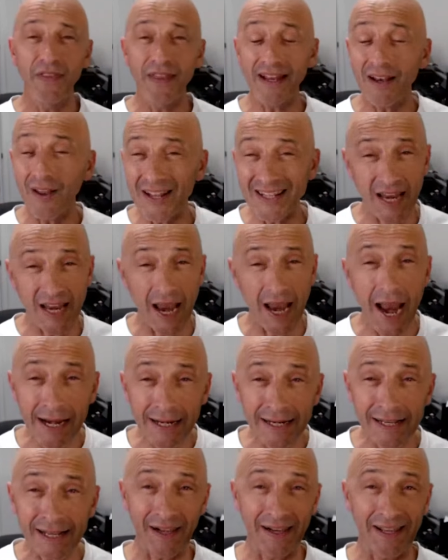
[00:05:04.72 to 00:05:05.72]
like
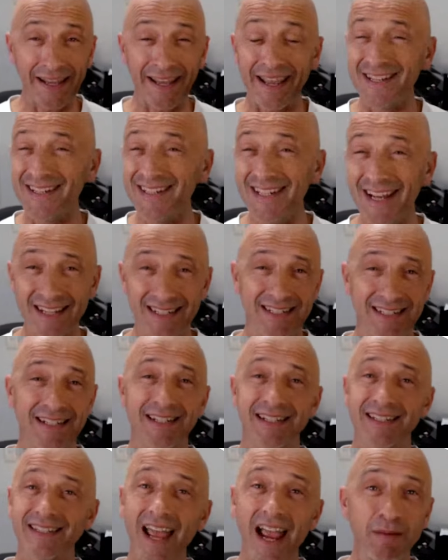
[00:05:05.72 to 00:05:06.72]
technically just
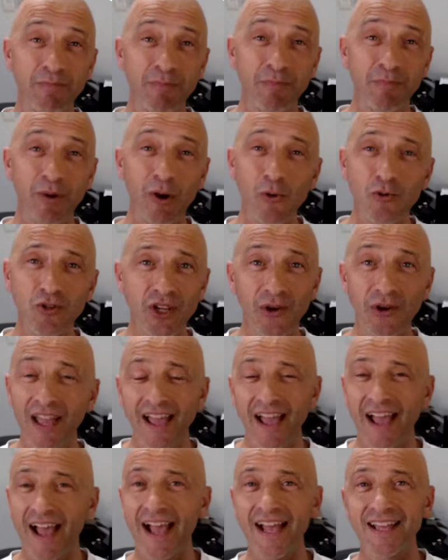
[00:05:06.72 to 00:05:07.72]
insane, but also
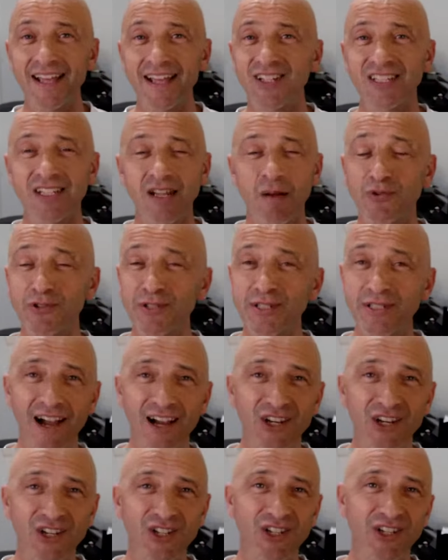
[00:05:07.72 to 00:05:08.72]
as just a
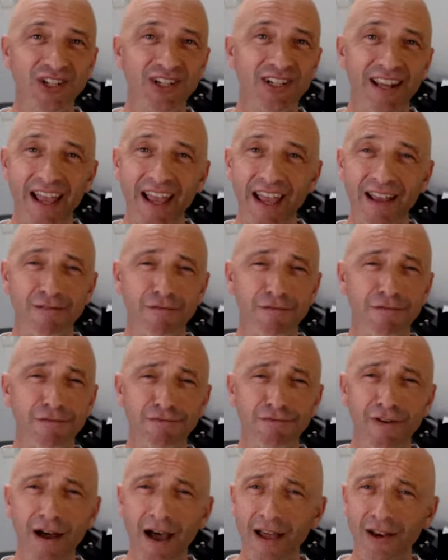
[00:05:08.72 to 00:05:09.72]
production and
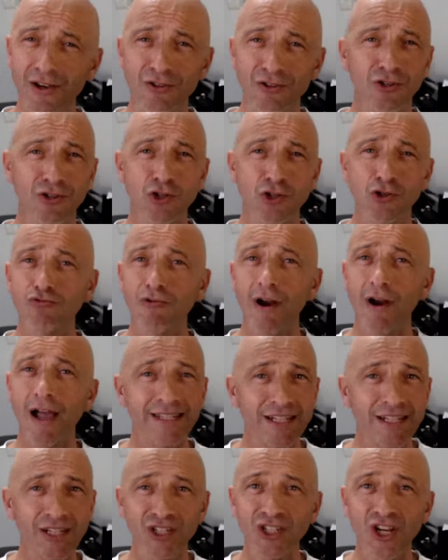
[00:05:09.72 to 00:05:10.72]
fun,
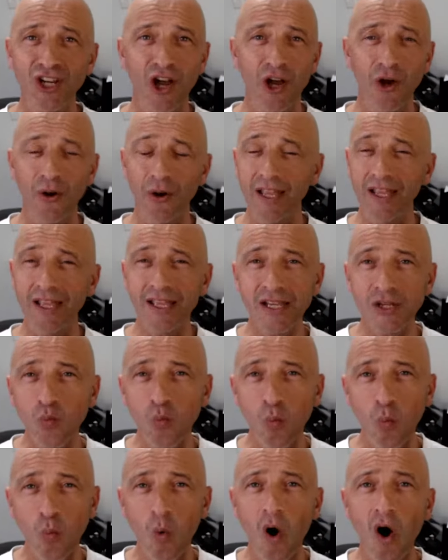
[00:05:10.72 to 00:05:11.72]
crazy show. It is
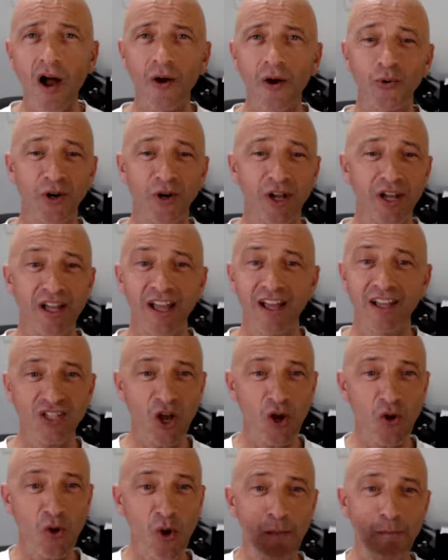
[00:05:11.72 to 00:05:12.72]
wild.
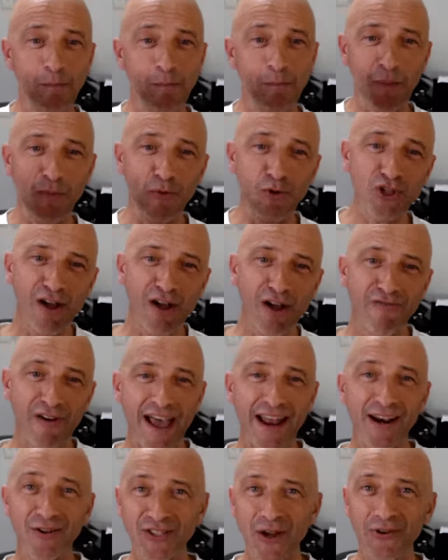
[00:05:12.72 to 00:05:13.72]
So bubble show for
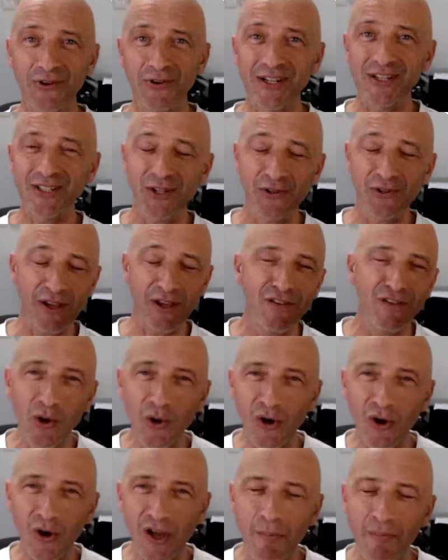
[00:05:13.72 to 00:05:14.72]
adults only too. If you
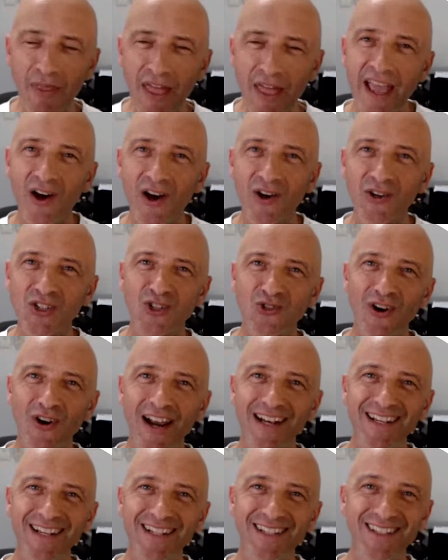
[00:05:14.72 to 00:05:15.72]
look up there,
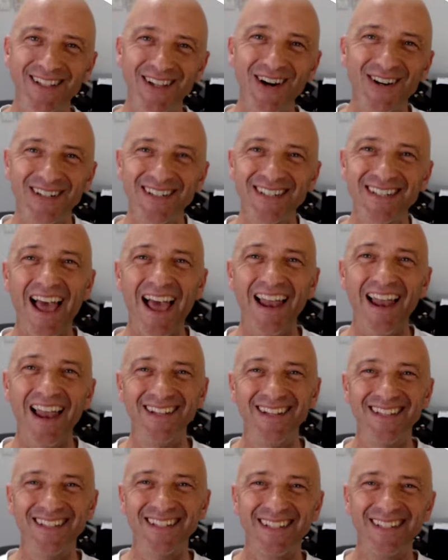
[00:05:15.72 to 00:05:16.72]
Australia's Got
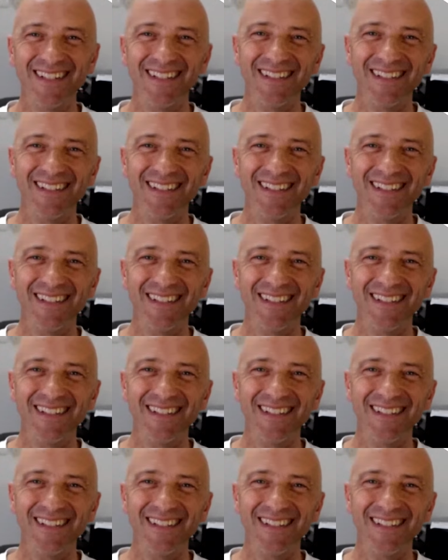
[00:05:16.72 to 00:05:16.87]
Talent